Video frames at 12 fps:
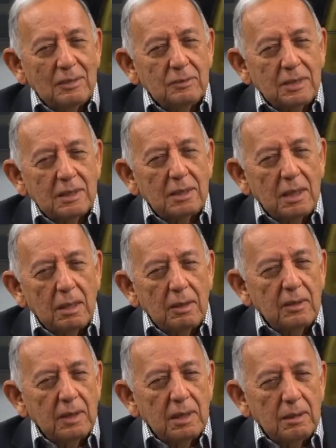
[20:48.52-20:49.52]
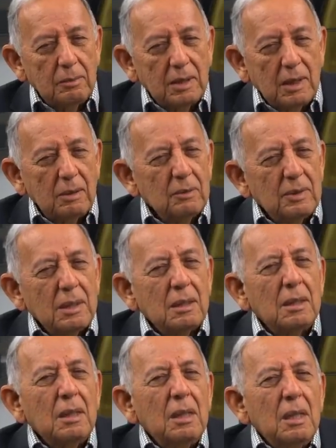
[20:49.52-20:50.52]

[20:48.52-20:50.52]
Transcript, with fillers: I don't think they are the enemy. I don't think